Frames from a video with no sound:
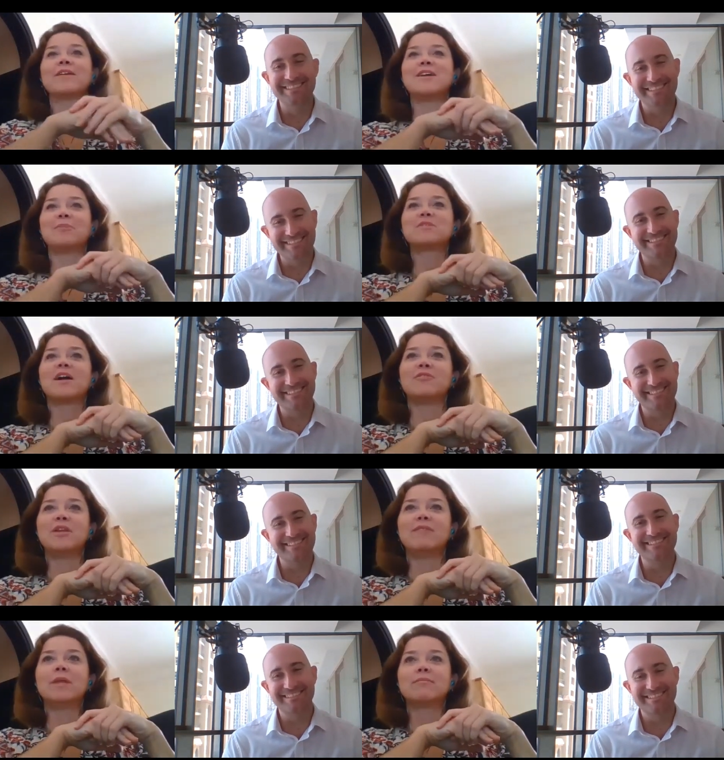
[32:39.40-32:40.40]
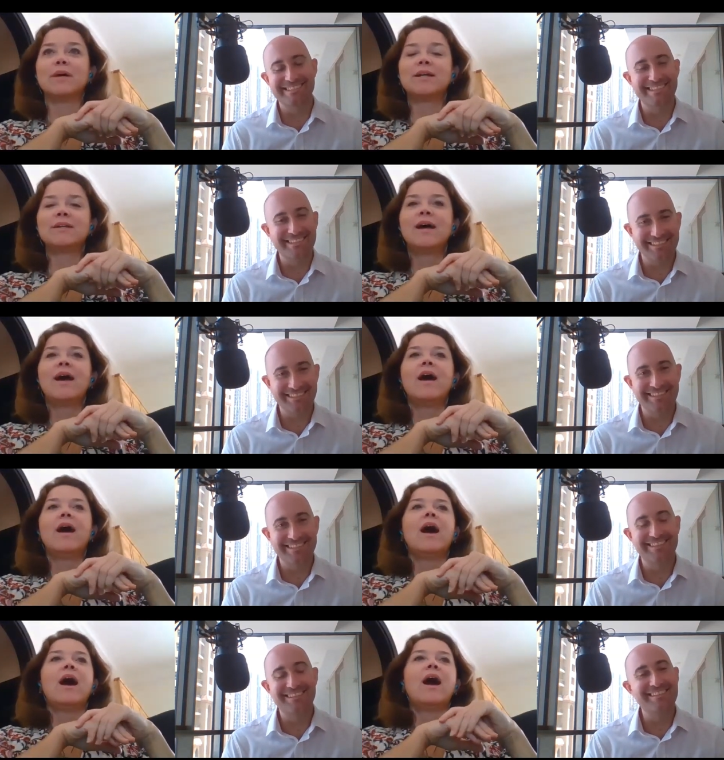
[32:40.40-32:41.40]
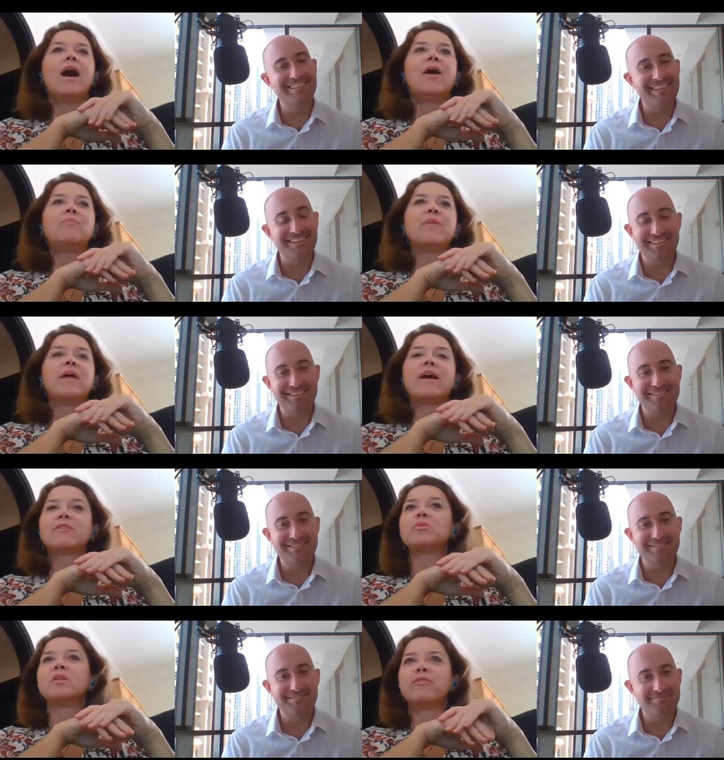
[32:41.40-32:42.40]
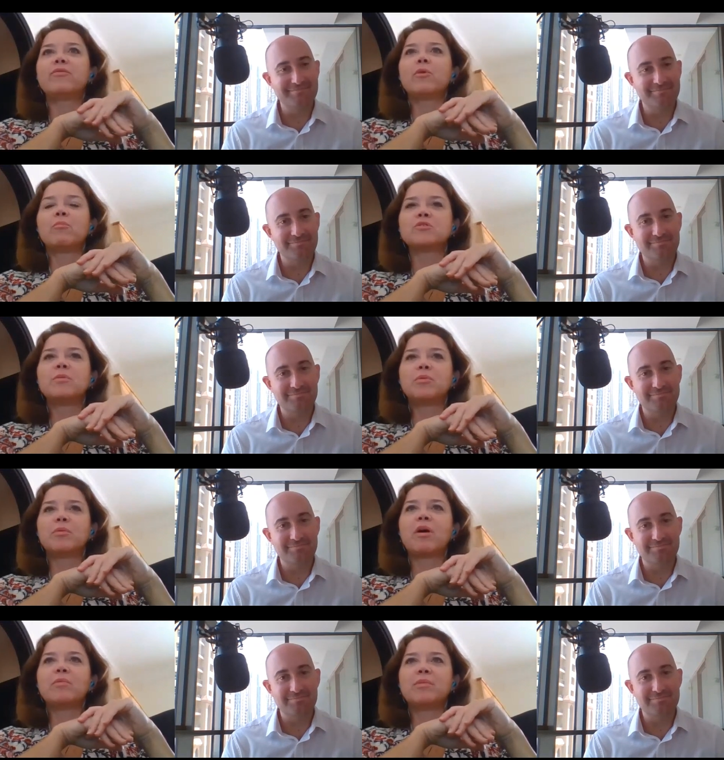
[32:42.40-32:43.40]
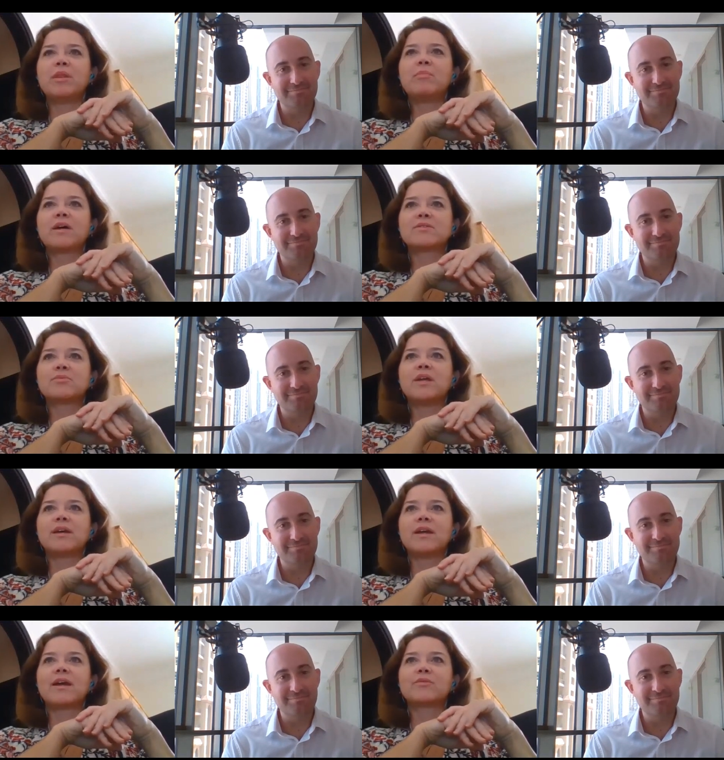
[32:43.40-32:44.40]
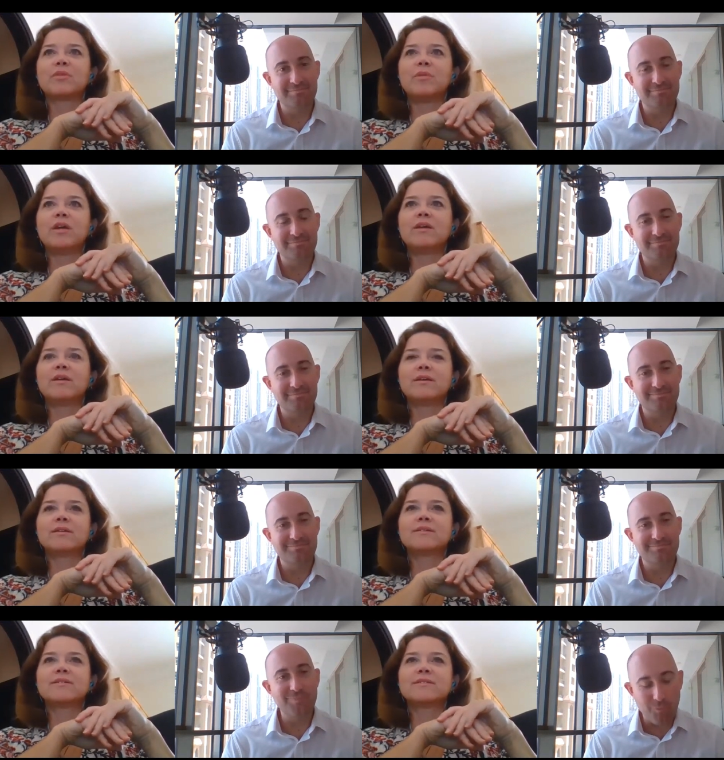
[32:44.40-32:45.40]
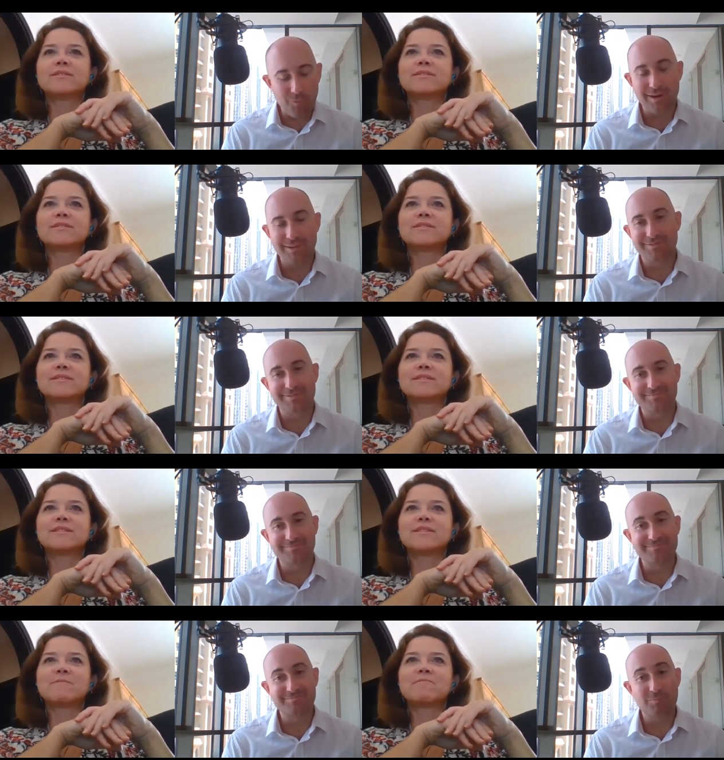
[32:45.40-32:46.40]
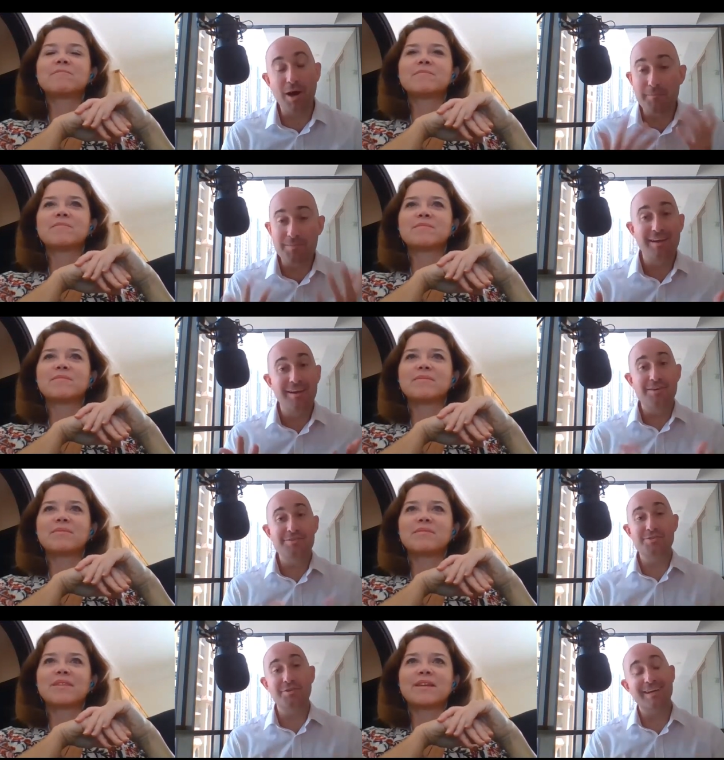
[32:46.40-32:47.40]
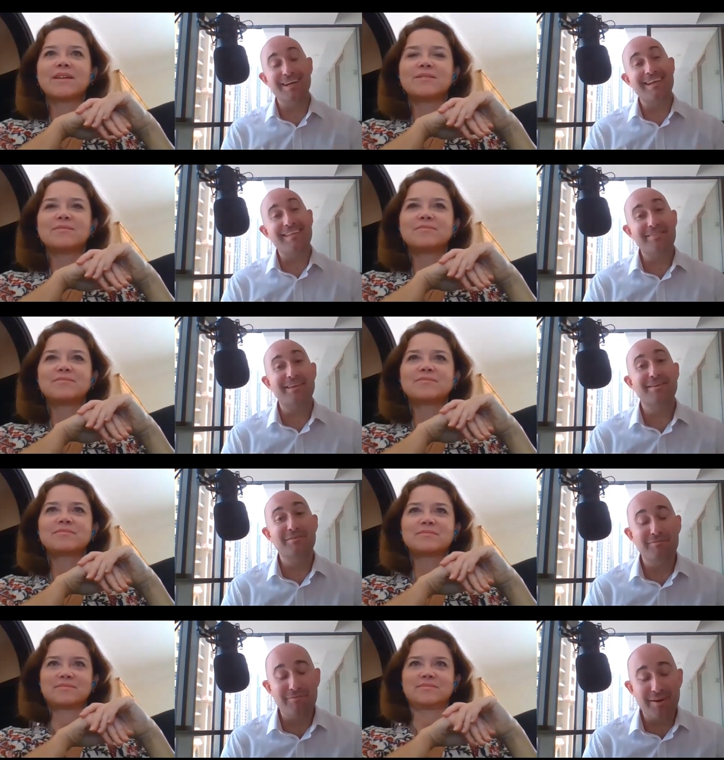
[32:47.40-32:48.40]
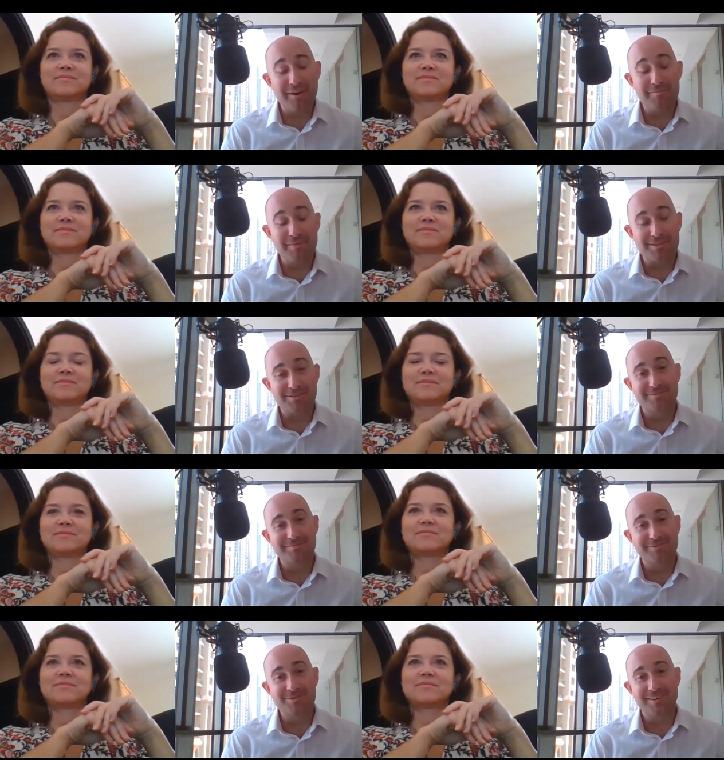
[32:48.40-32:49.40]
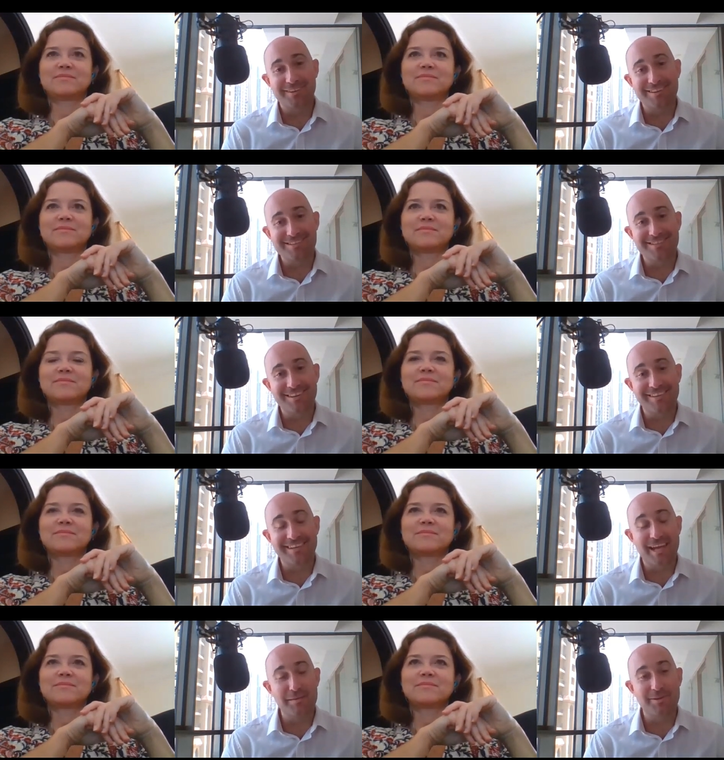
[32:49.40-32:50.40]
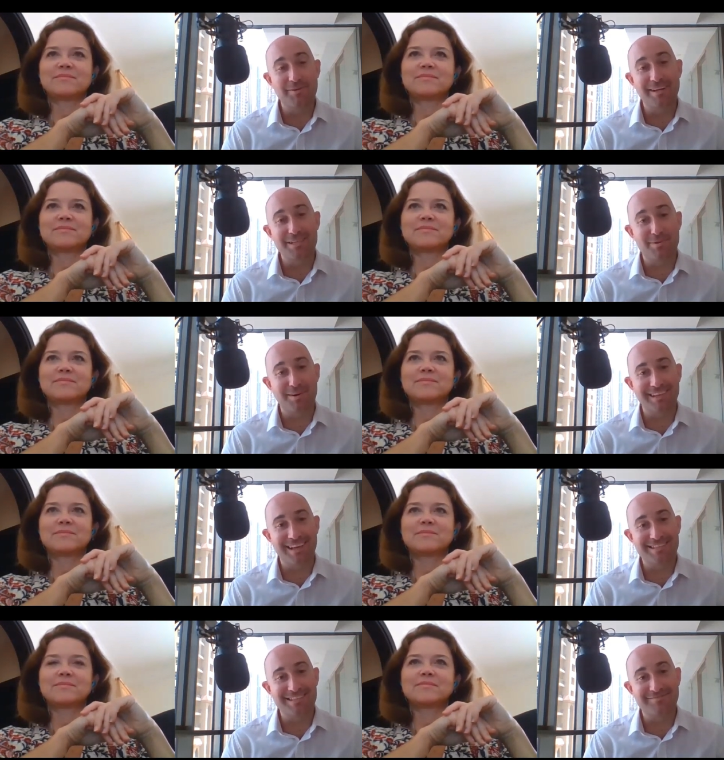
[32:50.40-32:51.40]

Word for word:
Speaker 1: the upside of a name like mine, um, and that's really for most people probably the best way to connect with me.
Speaker 2: Wonderful. Well, Solveig, thank you very much for joining us on the Enabling Greatness podcast.